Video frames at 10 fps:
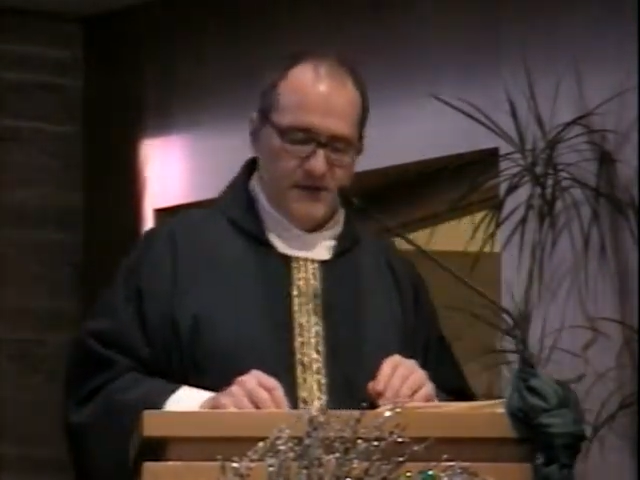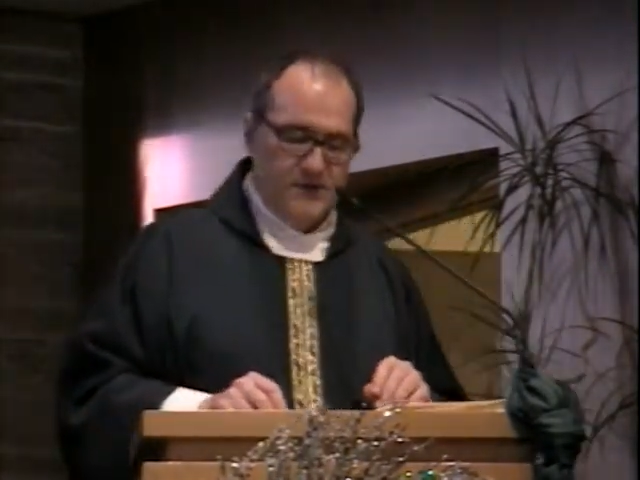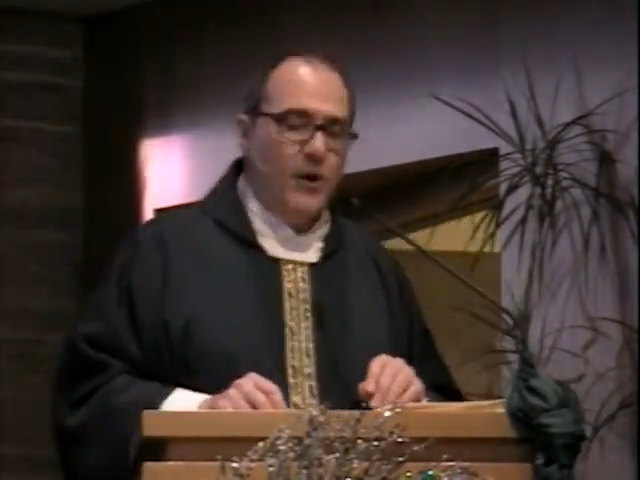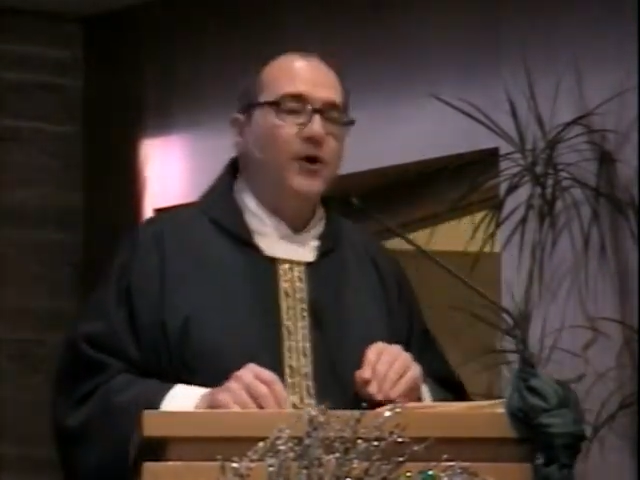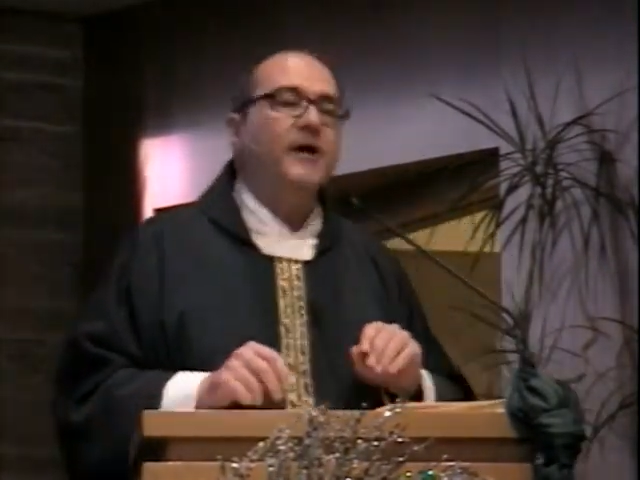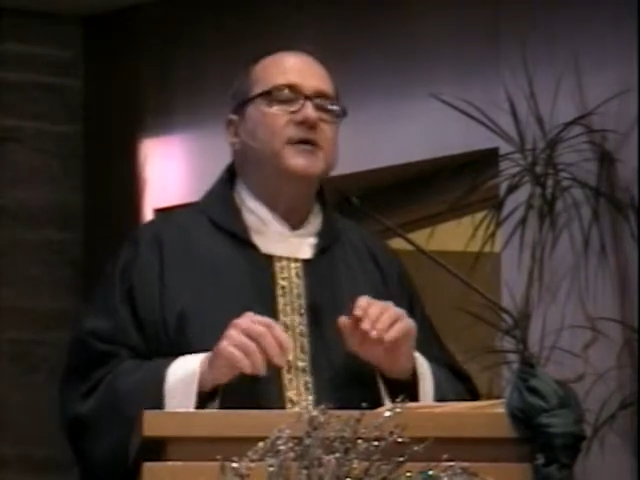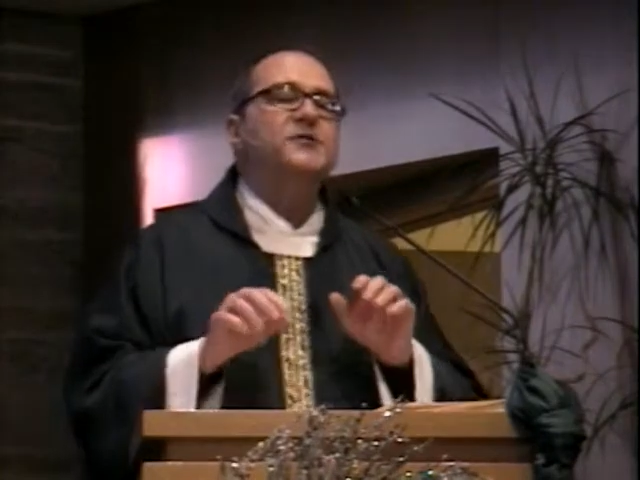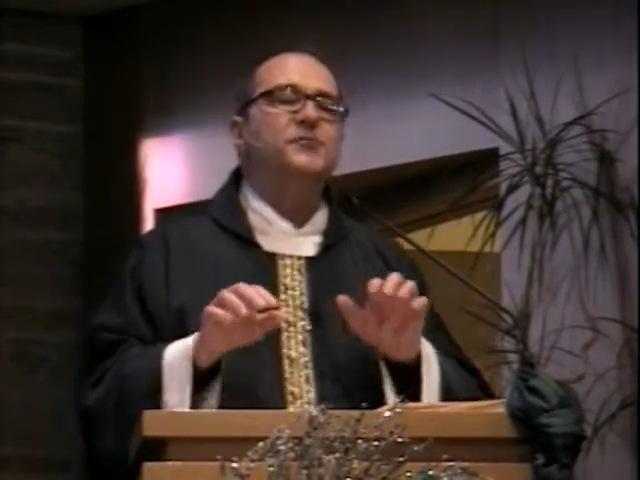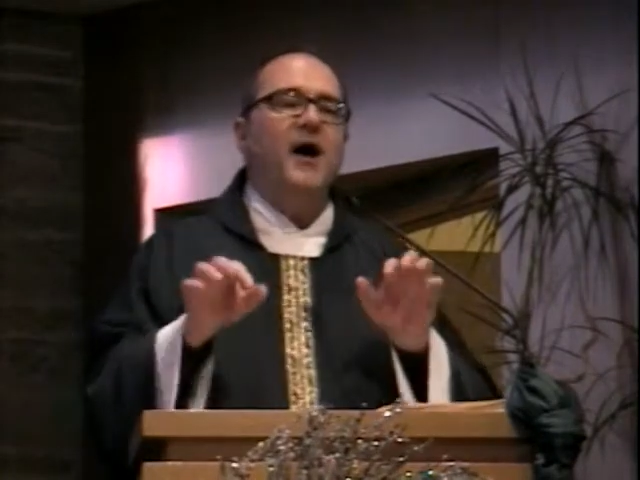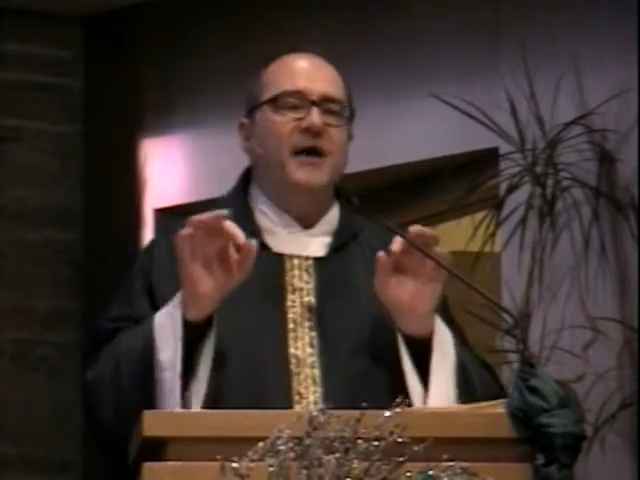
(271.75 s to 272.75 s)
sorry as
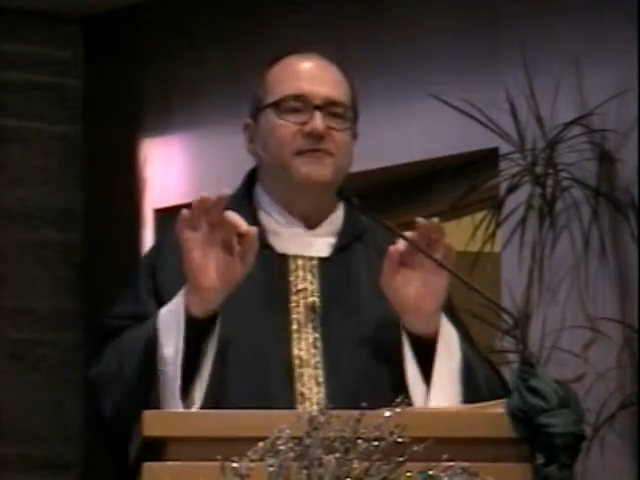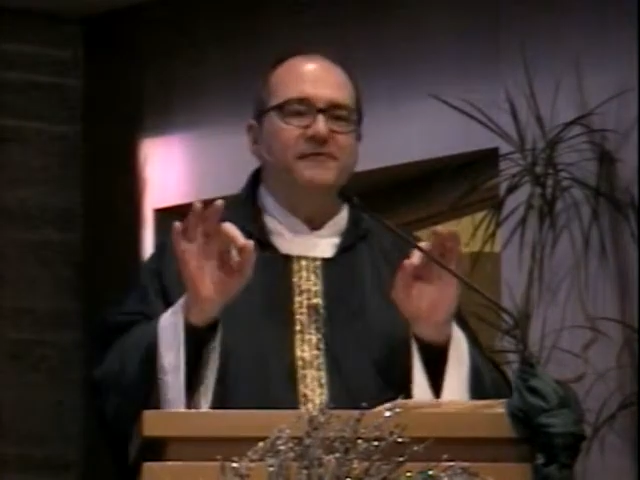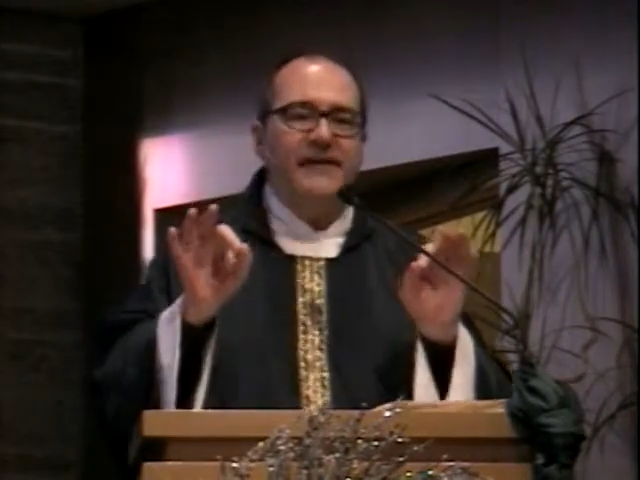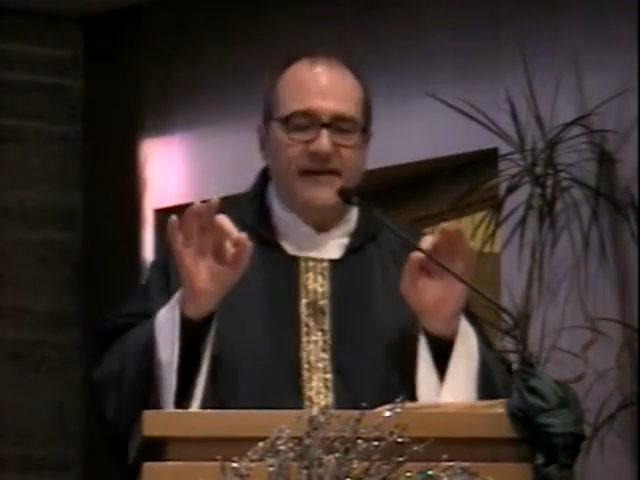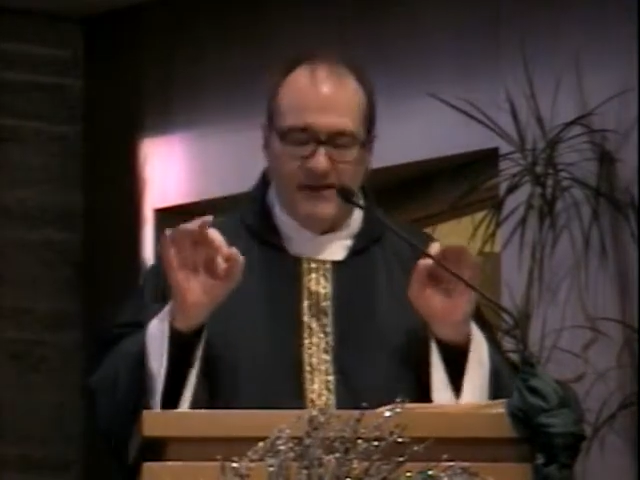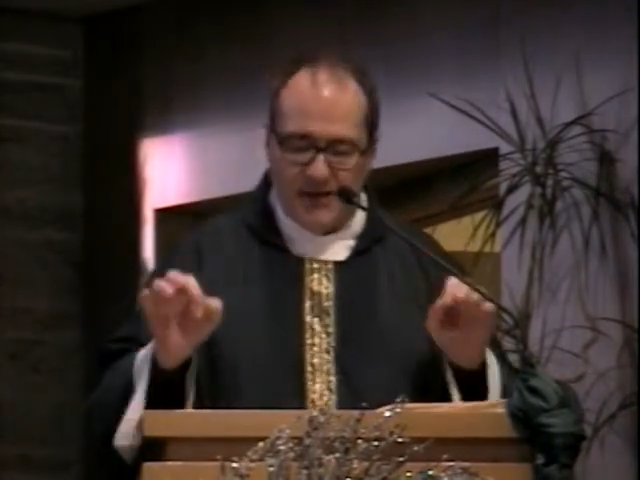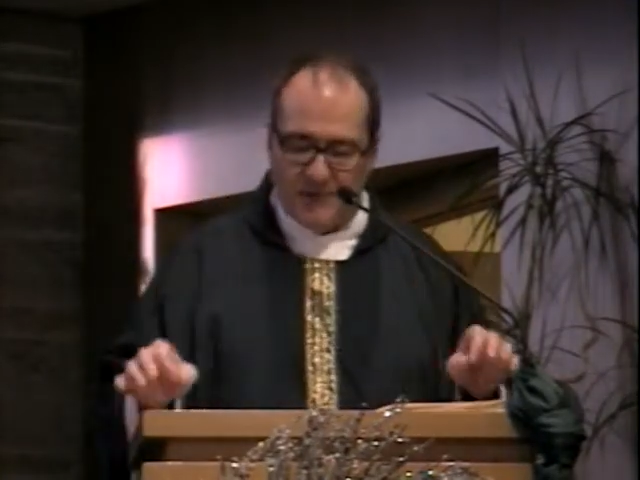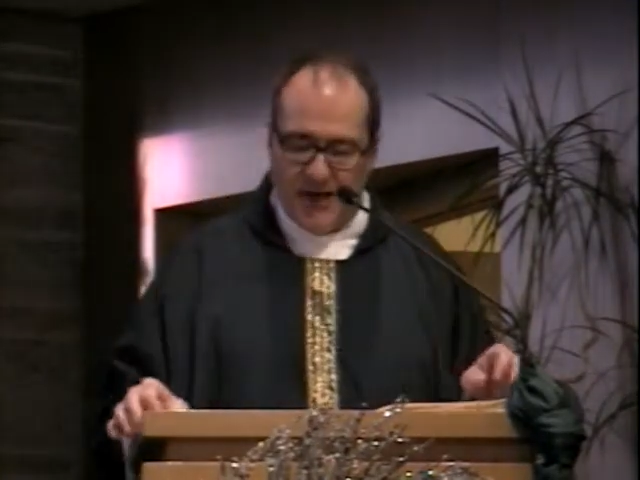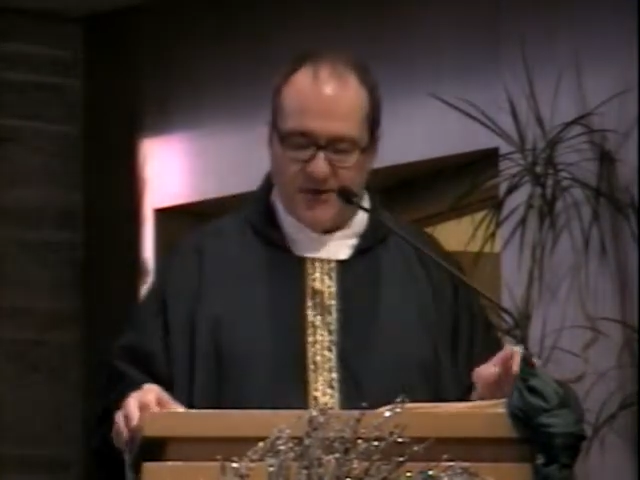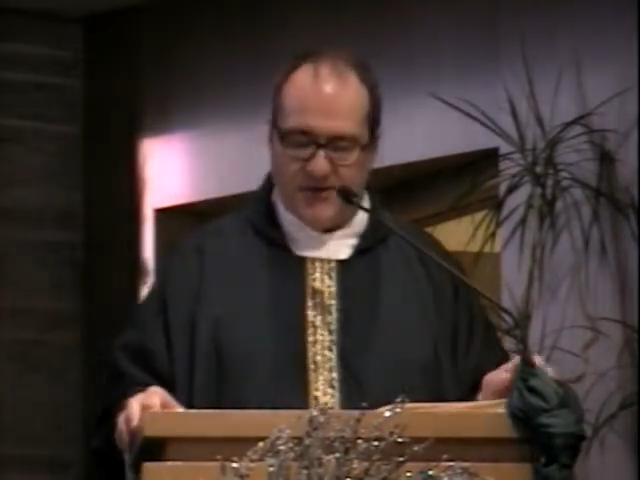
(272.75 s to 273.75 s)
you might feel
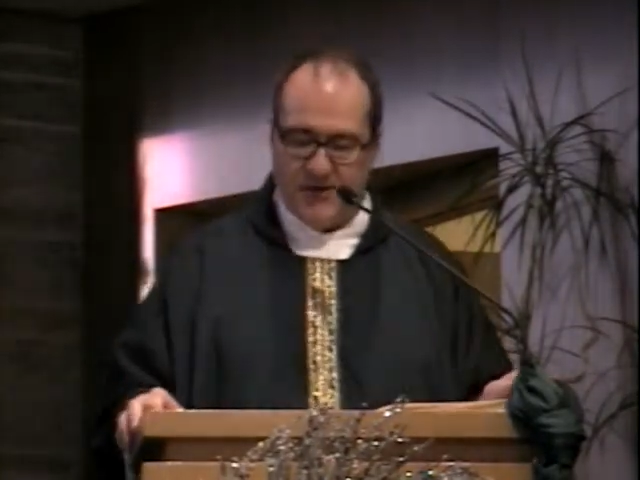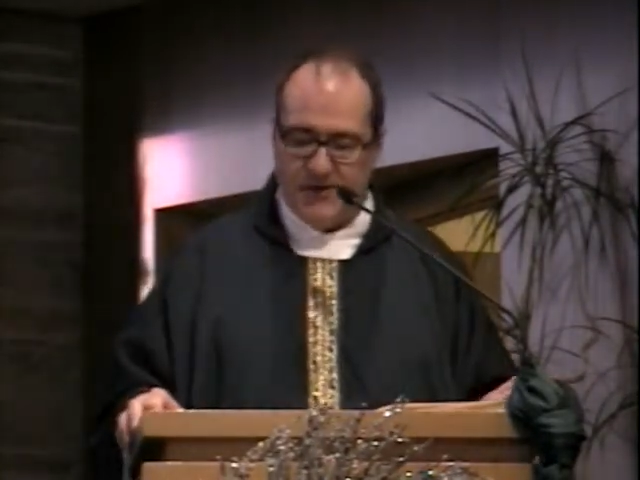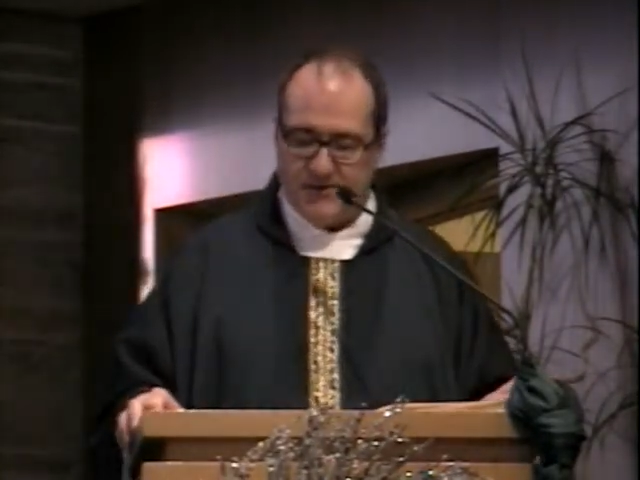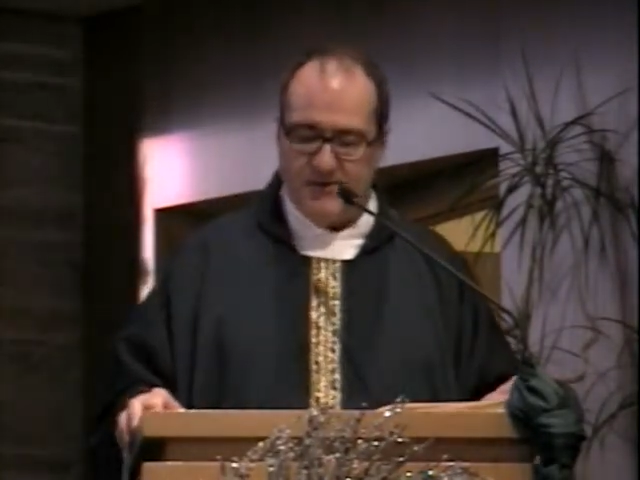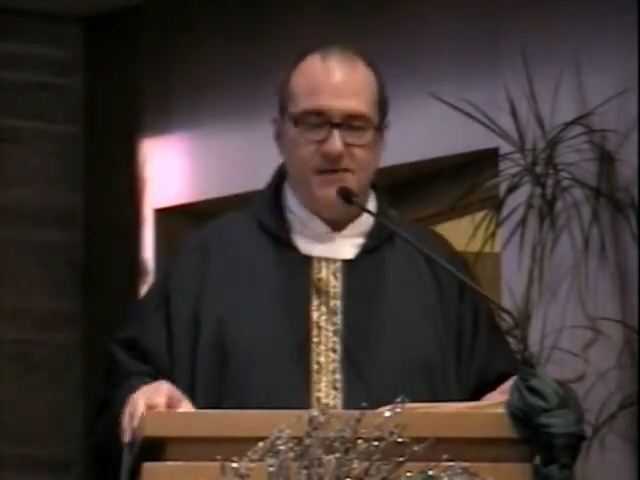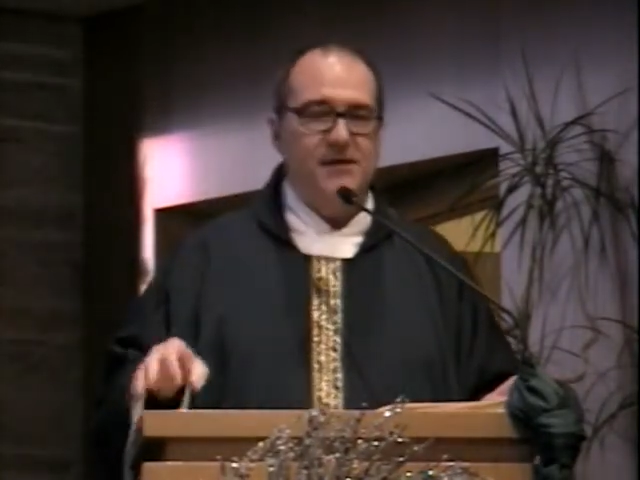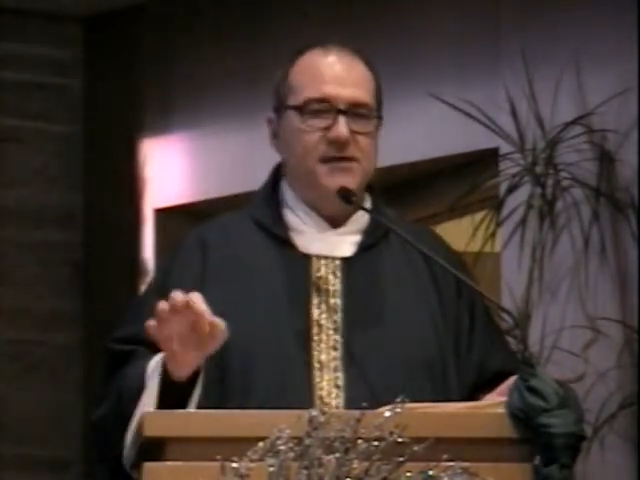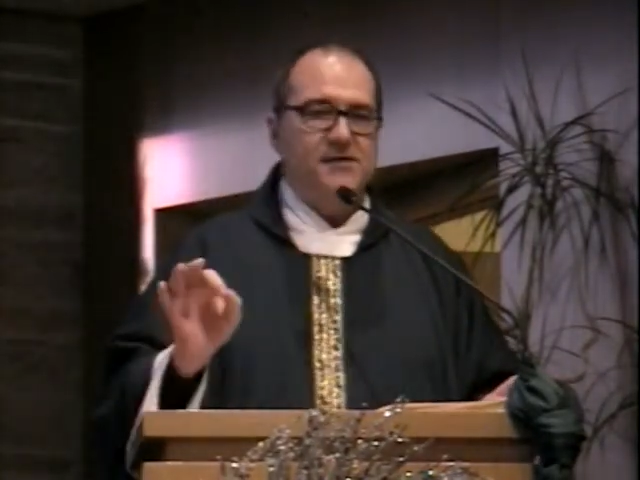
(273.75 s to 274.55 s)
about this